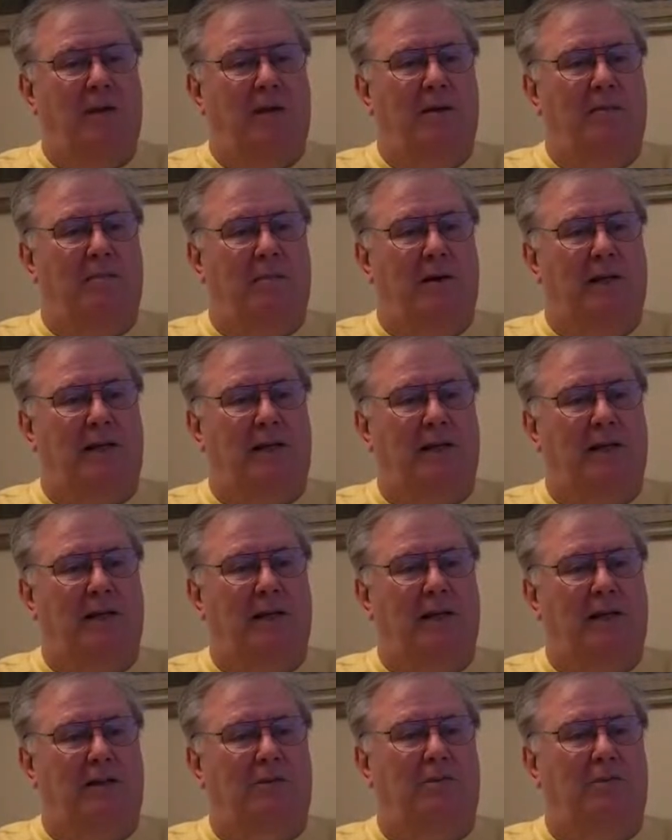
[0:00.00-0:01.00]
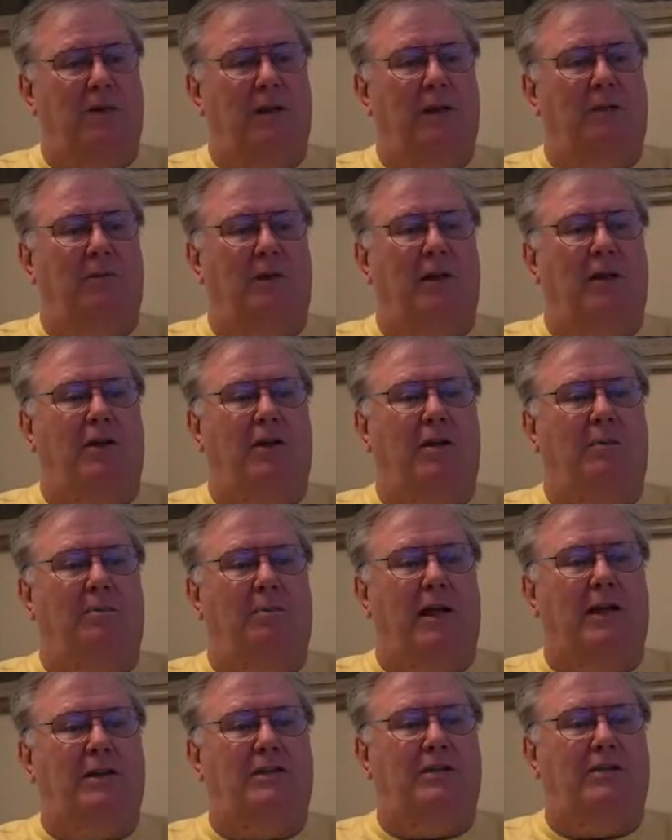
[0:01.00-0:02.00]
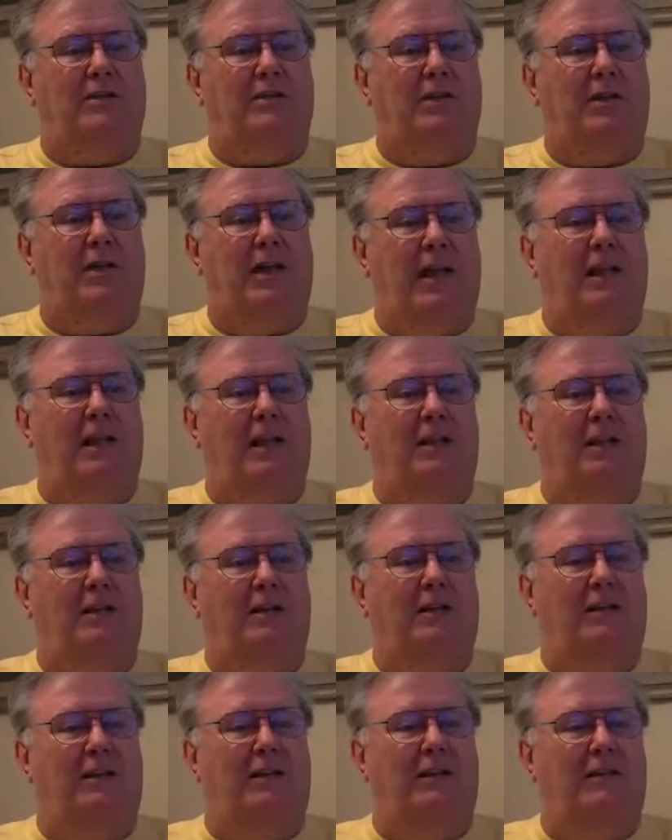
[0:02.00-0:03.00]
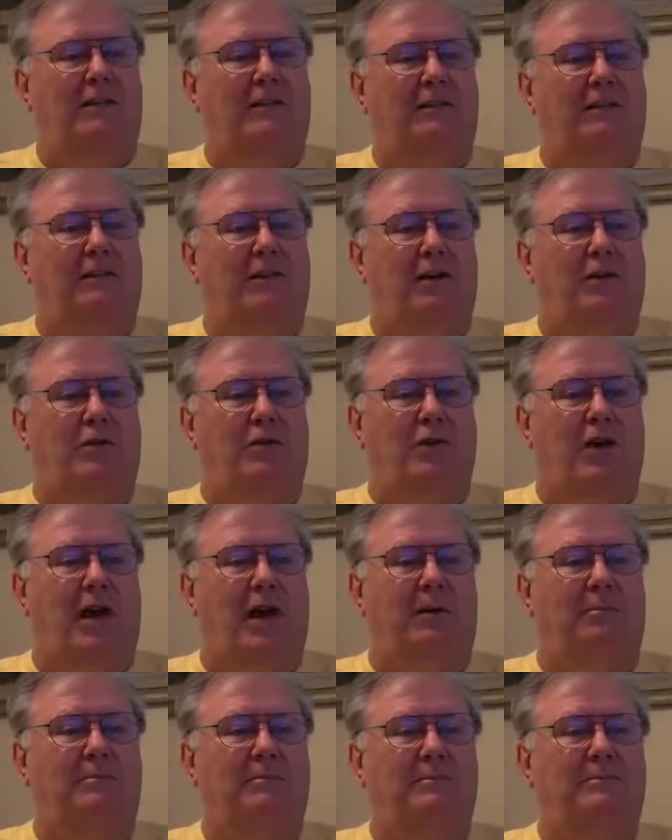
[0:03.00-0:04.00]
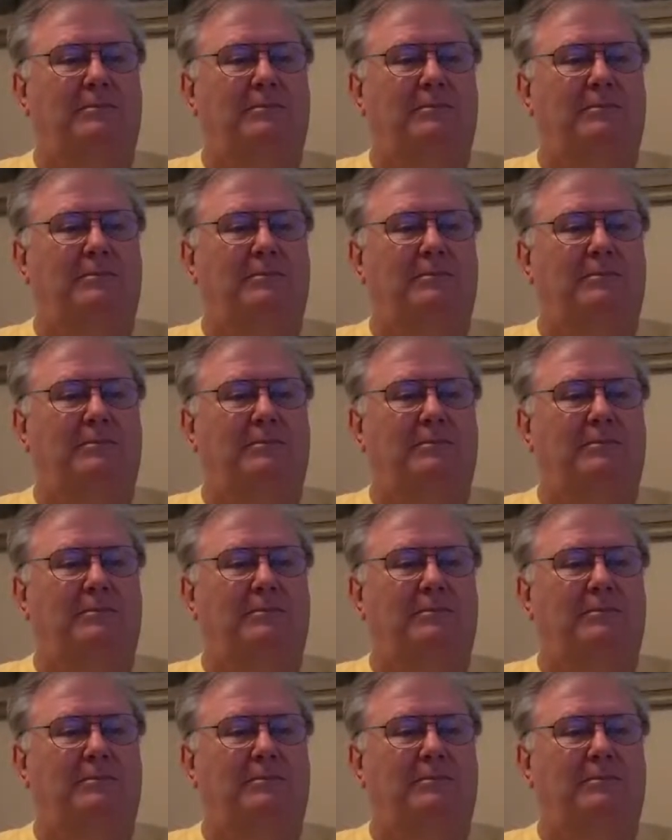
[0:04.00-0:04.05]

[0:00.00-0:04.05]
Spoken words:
but it's really, really good places to eat and go shop.